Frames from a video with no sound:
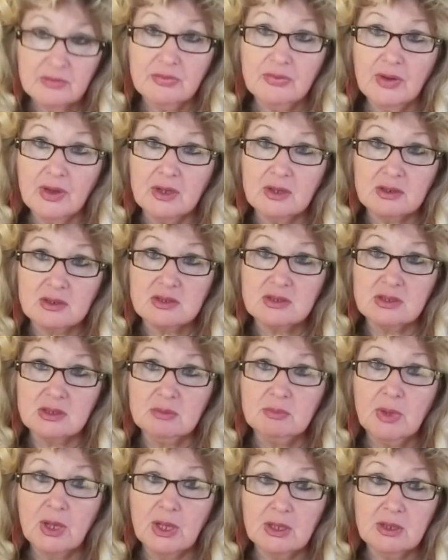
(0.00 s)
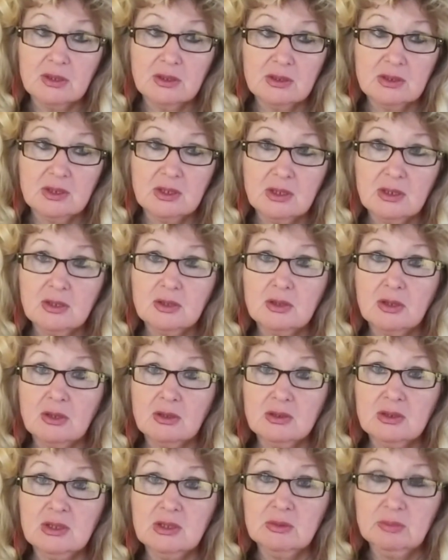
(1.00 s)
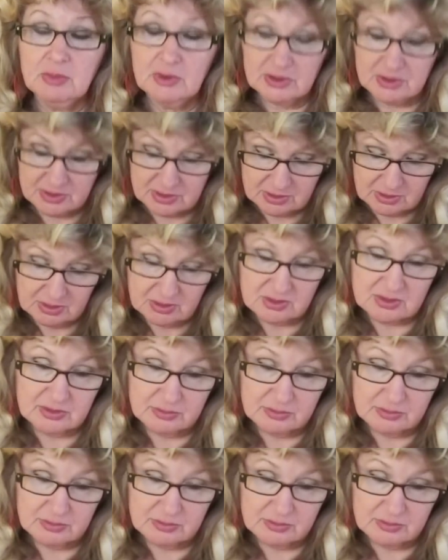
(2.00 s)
fires in Penticton in BC as